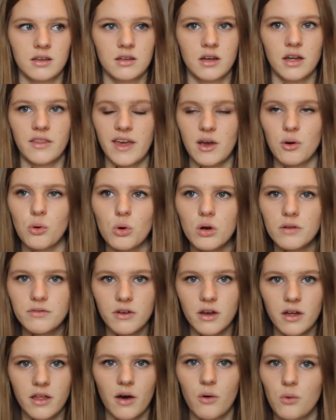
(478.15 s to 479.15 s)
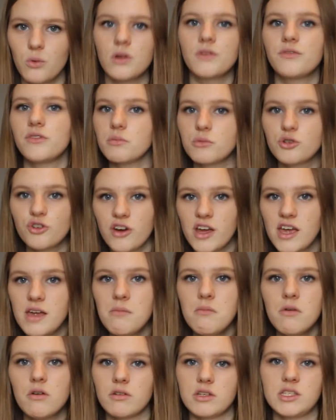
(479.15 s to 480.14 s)
are all of them cream,
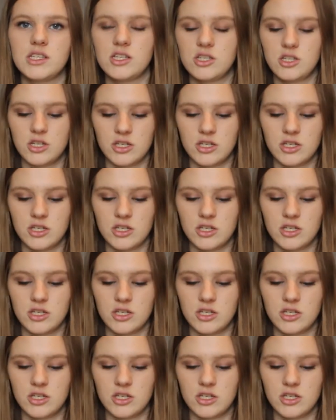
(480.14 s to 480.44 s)
or is this